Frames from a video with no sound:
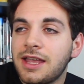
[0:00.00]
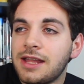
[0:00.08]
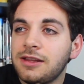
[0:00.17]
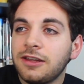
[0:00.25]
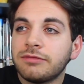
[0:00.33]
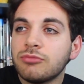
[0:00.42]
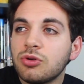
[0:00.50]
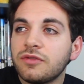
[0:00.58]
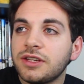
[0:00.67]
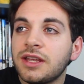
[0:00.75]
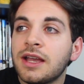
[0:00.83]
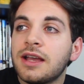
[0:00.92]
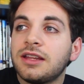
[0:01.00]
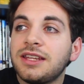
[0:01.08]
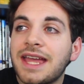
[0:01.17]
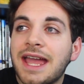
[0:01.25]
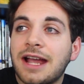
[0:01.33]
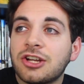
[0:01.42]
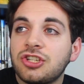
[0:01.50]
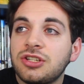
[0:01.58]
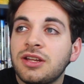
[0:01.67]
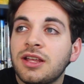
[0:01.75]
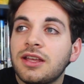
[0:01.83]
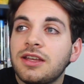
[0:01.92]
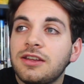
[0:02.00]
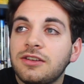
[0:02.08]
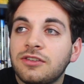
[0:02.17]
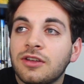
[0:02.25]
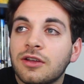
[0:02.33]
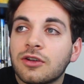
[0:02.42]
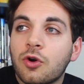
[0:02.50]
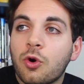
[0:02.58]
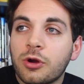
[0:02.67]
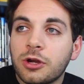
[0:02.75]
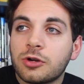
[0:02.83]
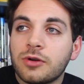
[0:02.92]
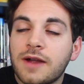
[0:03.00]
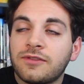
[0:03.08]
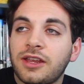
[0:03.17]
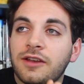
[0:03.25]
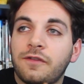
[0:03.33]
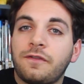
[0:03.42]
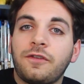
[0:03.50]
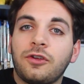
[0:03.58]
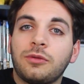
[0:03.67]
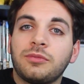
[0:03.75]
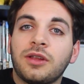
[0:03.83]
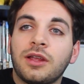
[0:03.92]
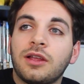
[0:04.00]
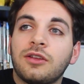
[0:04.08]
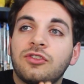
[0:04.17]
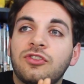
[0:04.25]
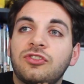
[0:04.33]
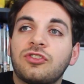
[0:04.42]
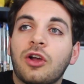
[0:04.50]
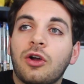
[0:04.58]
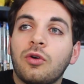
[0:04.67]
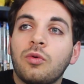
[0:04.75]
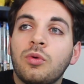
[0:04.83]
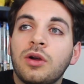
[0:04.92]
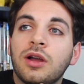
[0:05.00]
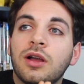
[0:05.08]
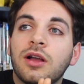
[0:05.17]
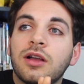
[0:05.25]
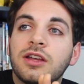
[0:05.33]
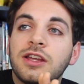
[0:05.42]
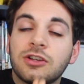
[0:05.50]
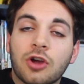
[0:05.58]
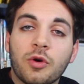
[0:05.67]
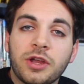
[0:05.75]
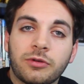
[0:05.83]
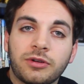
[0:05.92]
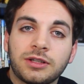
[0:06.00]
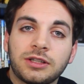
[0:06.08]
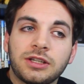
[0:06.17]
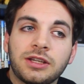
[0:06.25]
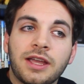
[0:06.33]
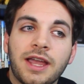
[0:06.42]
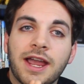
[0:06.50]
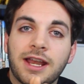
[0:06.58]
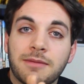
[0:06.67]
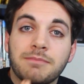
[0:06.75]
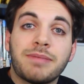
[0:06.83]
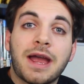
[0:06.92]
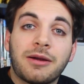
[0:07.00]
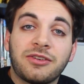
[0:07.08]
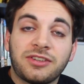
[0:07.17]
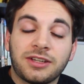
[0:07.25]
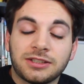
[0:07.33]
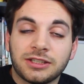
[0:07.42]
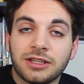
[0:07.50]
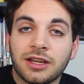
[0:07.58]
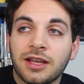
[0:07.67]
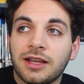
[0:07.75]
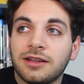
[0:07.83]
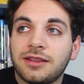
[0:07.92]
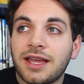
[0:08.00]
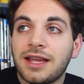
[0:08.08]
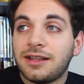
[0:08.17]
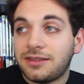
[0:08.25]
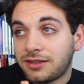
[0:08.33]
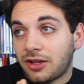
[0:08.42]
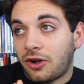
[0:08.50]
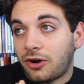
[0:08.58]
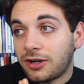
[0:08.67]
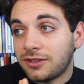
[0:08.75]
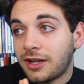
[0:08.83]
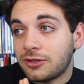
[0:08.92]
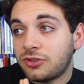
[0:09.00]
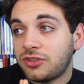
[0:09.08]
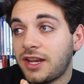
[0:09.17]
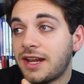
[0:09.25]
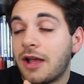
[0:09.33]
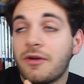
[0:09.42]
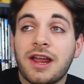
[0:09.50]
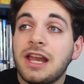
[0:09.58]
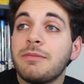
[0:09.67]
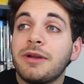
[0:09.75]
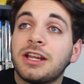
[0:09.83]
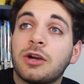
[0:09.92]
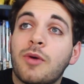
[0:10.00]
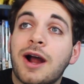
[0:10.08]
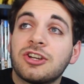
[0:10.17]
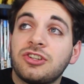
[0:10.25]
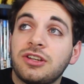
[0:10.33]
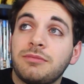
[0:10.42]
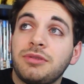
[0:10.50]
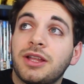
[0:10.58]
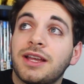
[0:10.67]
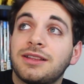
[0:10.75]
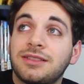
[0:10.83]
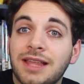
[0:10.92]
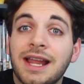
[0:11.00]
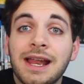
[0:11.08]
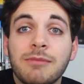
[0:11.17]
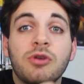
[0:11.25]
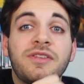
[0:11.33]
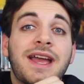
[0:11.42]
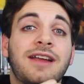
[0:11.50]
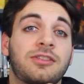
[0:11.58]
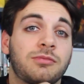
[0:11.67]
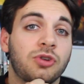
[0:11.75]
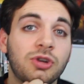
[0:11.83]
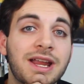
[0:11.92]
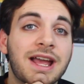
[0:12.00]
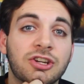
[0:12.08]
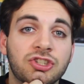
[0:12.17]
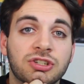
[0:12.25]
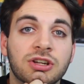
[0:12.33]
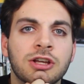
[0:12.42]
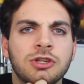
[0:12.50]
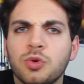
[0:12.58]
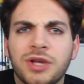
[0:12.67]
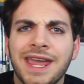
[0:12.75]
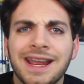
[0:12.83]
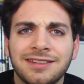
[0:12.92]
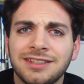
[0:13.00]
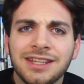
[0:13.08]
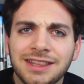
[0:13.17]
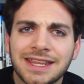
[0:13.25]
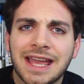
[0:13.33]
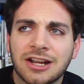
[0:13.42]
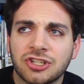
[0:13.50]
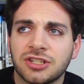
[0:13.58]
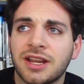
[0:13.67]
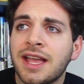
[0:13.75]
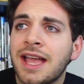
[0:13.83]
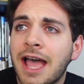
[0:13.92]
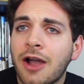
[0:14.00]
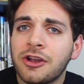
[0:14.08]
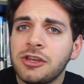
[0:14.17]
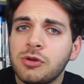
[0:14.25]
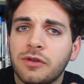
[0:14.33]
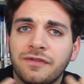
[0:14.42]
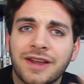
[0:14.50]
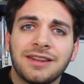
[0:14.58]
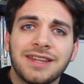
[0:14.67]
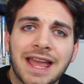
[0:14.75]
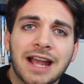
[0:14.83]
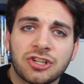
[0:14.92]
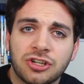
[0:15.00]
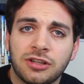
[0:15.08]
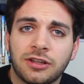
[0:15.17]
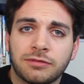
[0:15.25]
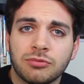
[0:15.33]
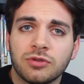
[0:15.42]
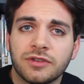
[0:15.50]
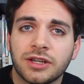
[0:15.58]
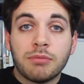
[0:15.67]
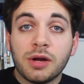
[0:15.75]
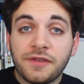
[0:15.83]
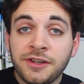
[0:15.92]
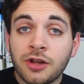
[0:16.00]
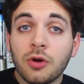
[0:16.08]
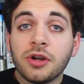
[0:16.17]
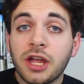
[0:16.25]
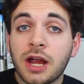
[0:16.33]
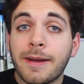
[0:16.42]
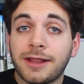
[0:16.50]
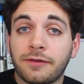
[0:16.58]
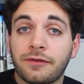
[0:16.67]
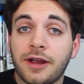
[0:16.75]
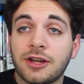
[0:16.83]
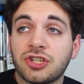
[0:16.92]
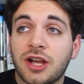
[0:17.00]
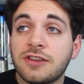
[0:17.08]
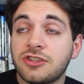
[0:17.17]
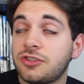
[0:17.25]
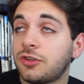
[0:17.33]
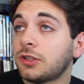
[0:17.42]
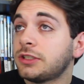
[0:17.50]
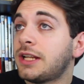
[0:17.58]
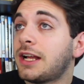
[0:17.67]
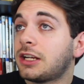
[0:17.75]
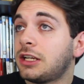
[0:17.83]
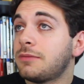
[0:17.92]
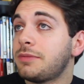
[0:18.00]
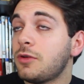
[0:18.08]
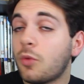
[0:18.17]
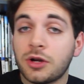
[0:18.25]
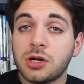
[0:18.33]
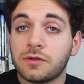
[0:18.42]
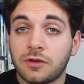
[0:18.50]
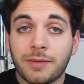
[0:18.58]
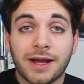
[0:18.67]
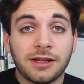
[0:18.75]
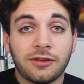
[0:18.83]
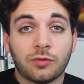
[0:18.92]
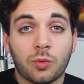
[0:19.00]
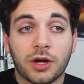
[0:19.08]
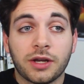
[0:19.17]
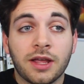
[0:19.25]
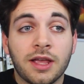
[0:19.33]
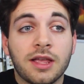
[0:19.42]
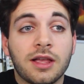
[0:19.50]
In this movie, the action is choreographed and filmed so incoherently and embarrassingly that it's hard to understand how anybody could watch it and be like, that movie has some good action. You can't see the action. How can you defend the action in this movie? But if you don't care about the franchise, you're certainly not going to be won over by this one.